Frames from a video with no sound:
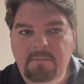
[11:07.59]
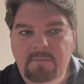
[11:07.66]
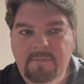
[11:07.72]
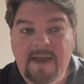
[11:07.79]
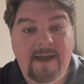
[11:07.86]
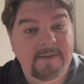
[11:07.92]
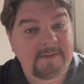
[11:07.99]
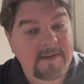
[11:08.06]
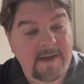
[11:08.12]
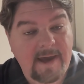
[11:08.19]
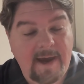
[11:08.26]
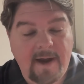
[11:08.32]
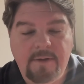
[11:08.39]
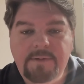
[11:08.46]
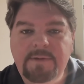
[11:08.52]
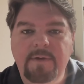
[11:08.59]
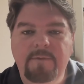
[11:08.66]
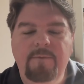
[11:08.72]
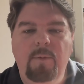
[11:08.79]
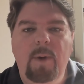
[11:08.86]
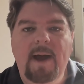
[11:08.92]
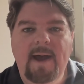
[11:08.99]
guys and gals, of
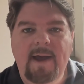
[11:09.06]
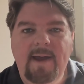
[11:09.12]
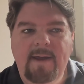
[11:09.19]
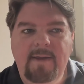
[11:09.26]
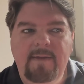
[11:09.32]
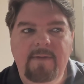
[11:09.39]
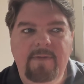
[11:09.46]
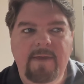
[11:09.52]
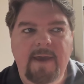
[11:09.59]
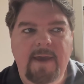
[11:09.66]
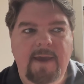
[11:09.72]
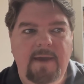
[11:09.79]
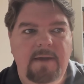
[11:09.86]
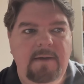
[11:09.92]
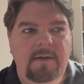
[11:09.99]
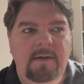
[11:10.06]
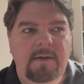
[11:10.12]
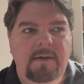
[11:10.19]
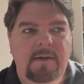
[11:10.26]
why they